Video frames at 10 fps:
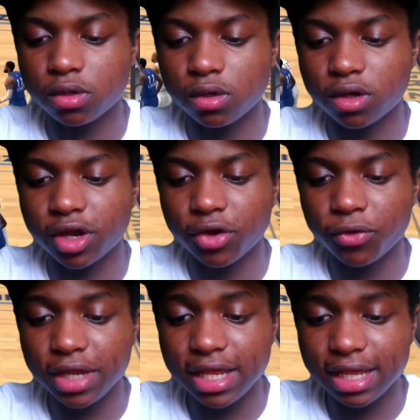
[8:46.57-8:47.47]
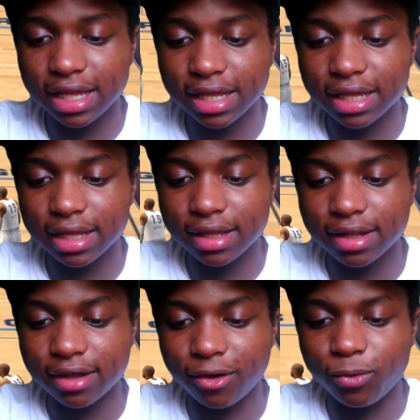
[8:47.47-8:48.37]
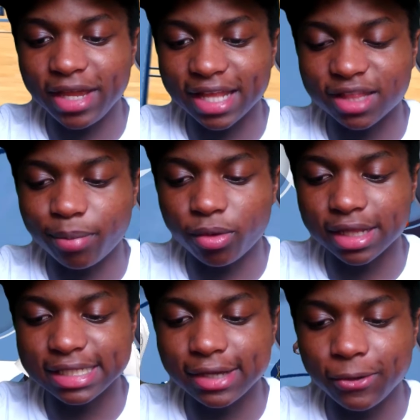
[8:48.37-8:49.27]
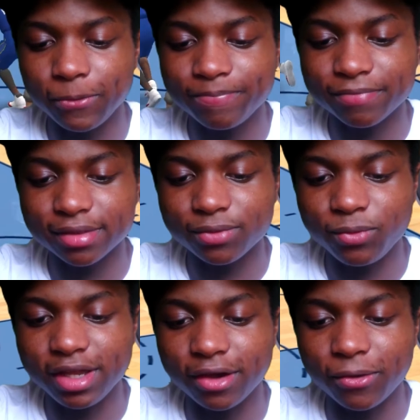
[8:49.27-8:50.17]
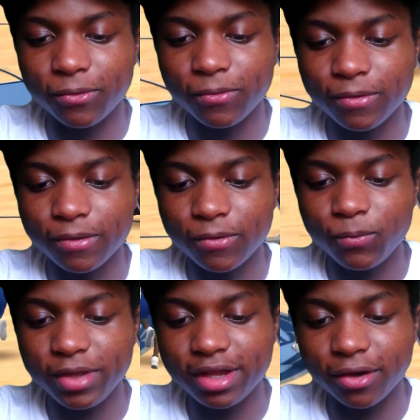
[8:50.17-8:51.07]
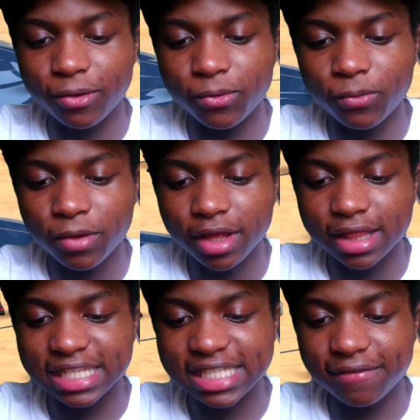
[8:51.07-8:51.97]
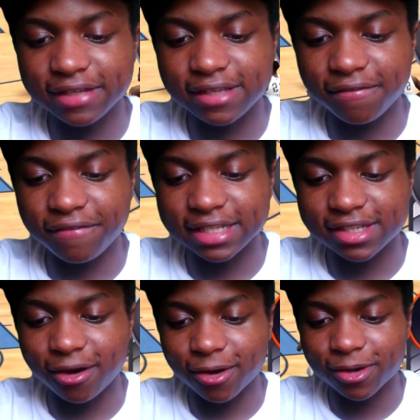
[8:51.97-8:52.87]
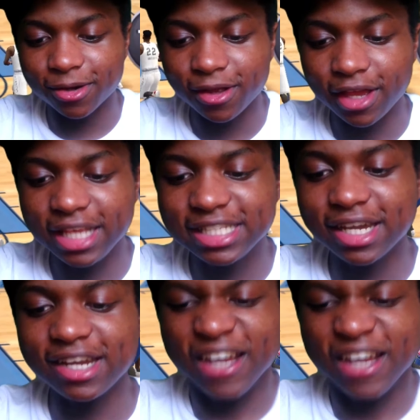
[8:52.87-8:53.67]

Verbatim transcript: Curry? Oh, we got the board. Let's go. We gone. We gone. Let's give it to Vince Carter. He's gonna...